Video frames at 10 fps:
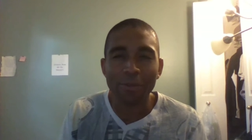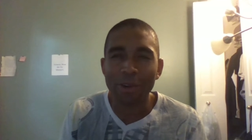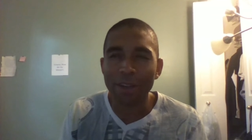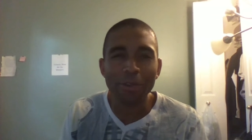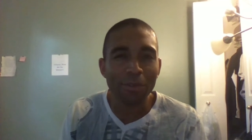What
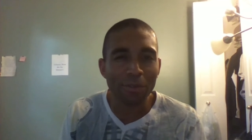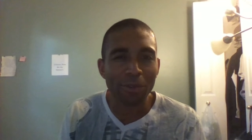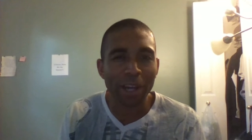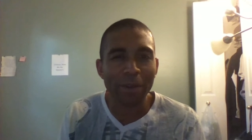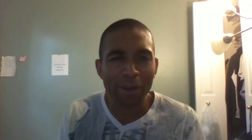I feel is
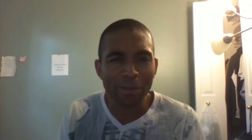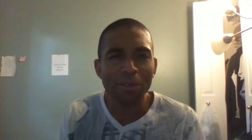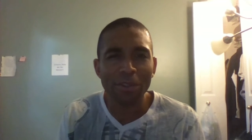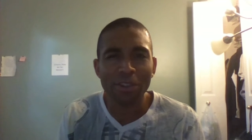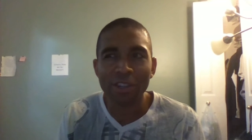right. What I feel
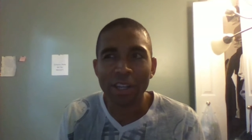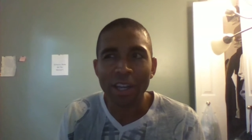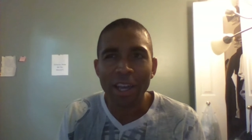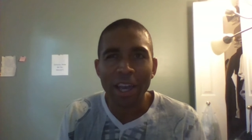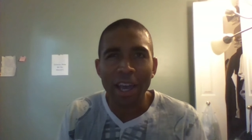is legit.
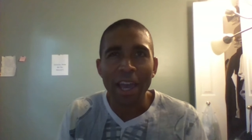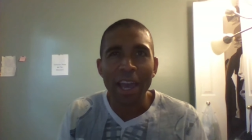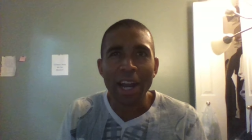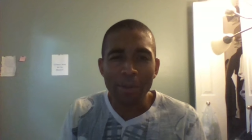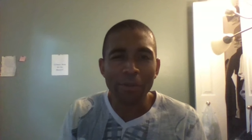
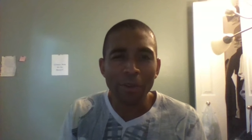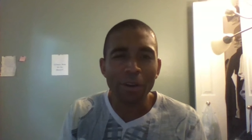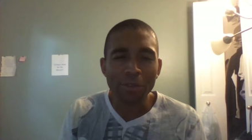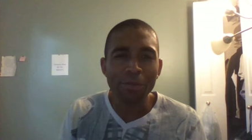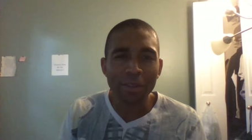And I'm gonna
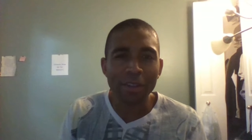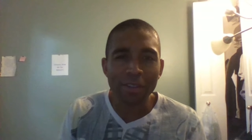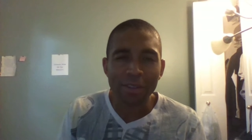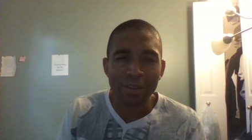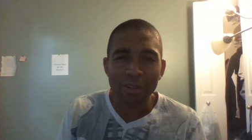follow through with
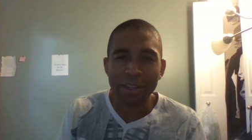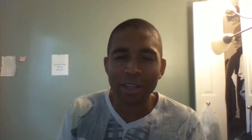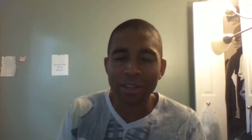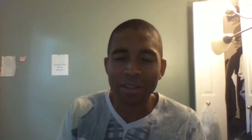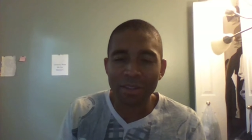this
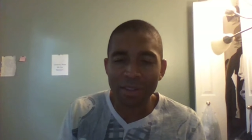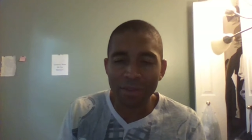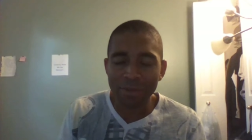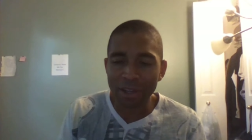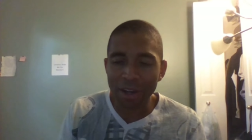and
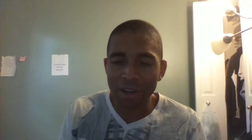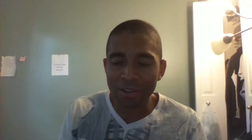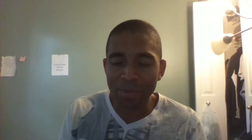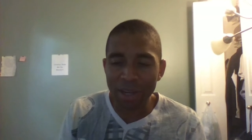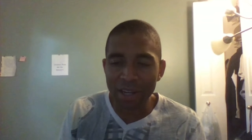if it
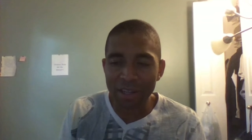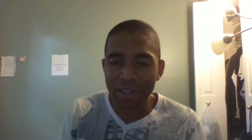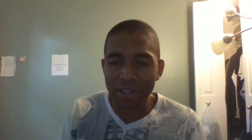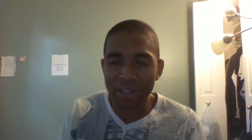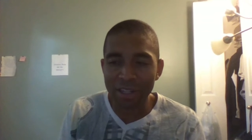causes pain
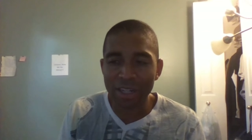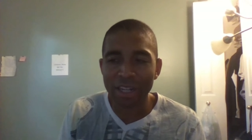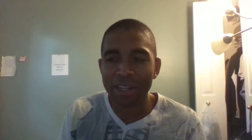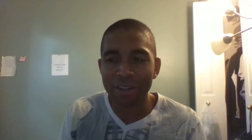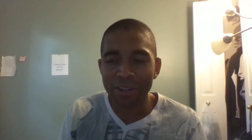and
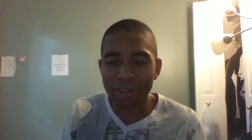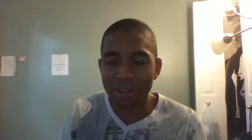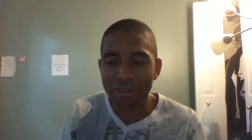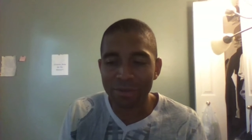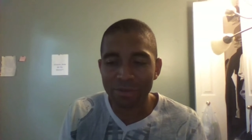anger, you
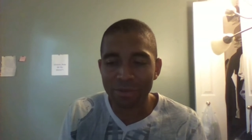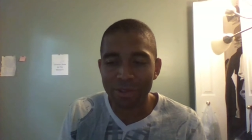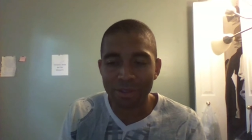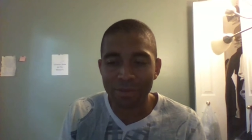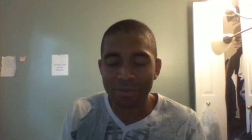know, well
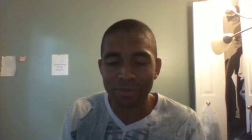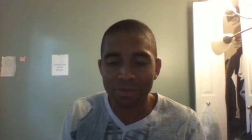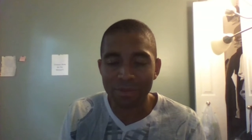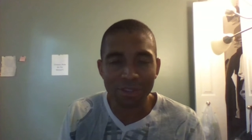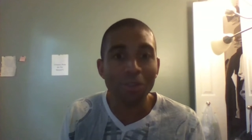then
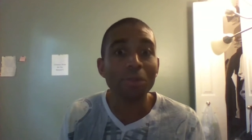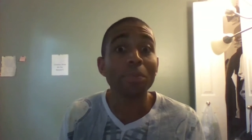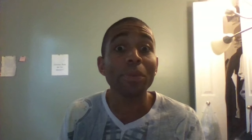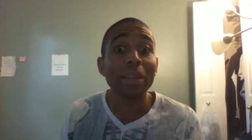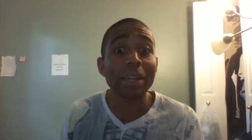so
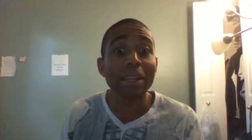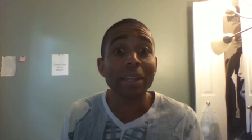be it.